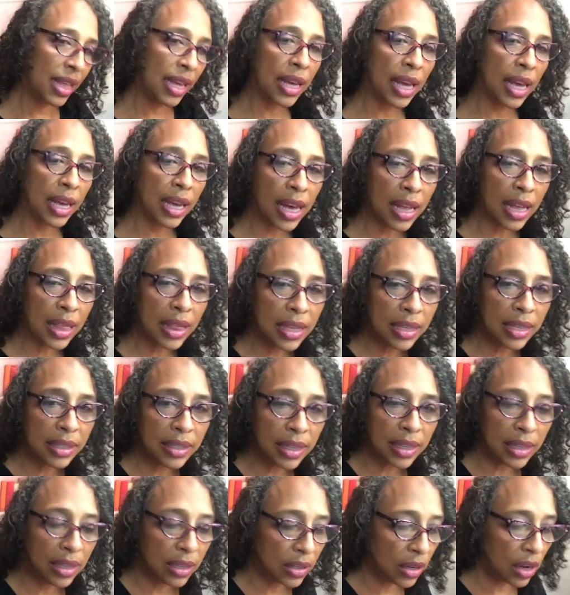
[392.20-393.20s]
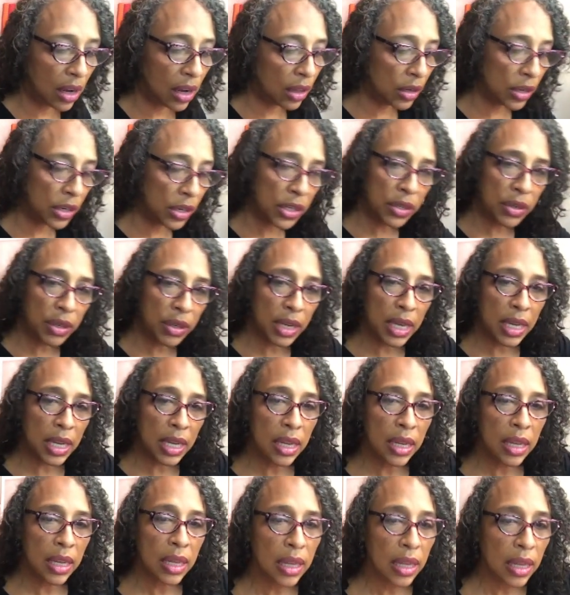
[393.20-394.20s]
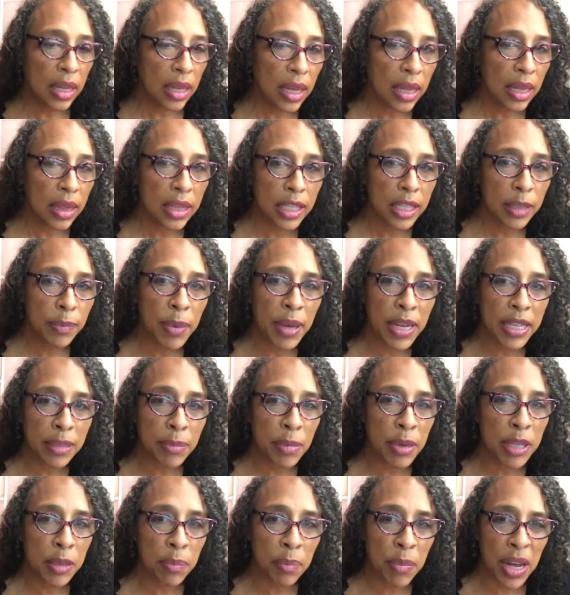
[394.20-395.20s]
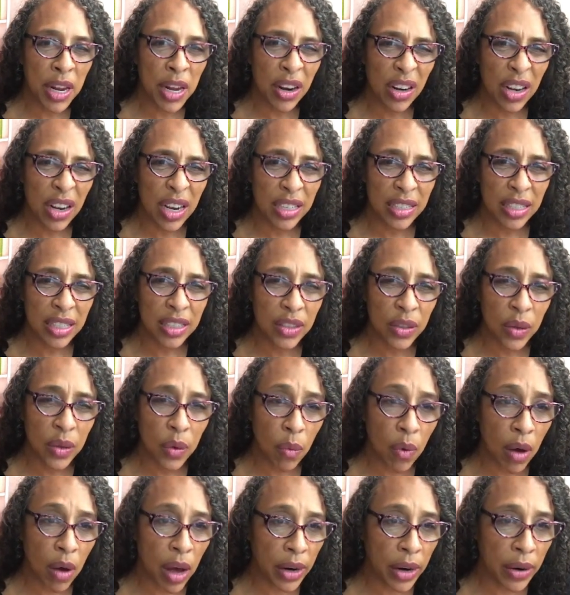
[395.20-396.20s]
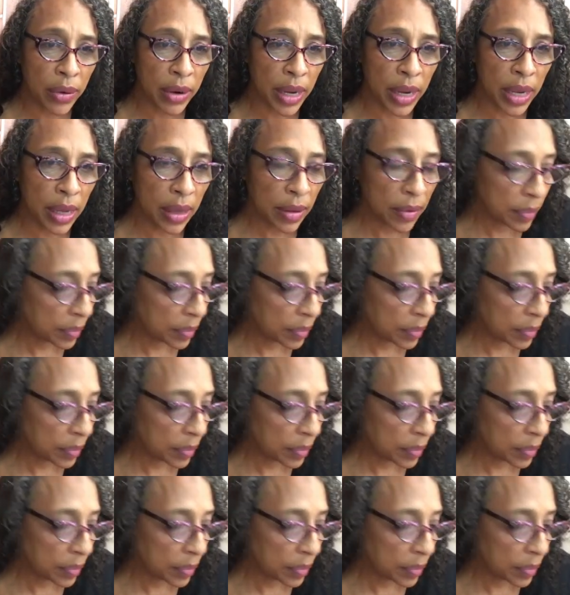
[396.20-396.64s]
I got this at the Dollar Tree. This paint's much better because it's so watery.